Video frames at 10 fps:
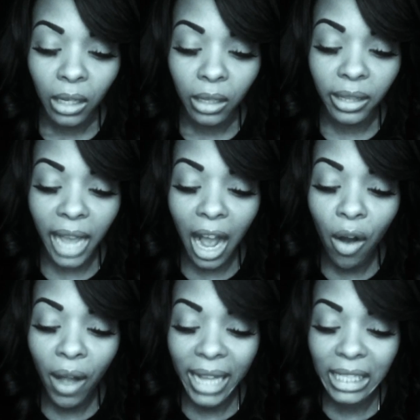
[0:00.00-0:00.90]

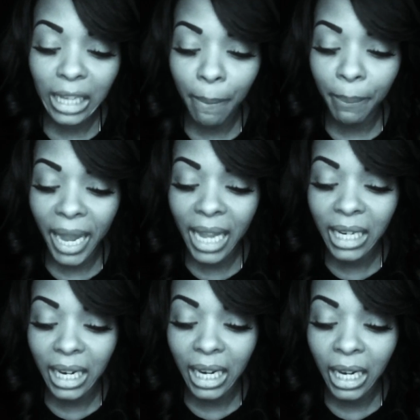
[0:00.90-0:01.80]
Thou hast
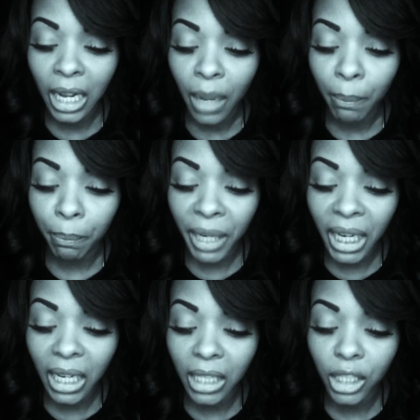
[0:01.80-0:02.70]
commanded me